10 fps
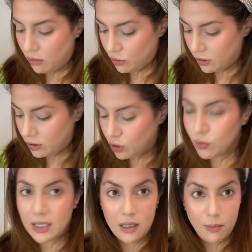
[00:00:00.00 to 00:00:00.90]
just
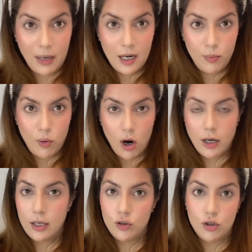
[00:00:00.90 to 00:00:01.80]
using the Paint
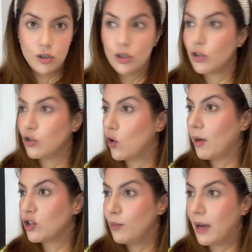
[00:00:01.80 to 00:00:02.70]
Pot is just so
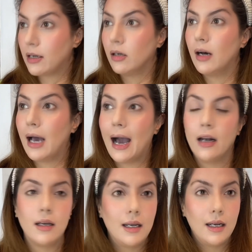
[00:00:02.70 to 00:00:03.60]
much better,
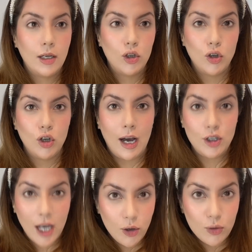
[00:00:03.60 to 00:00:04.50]
and you know, your
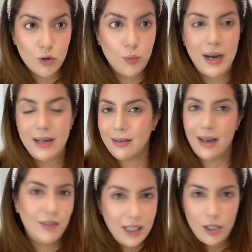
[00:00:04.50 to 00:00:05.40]
eyeshadows look better.
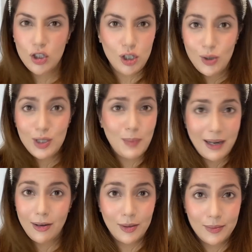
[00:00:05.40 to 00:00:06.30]
Everything just looks better.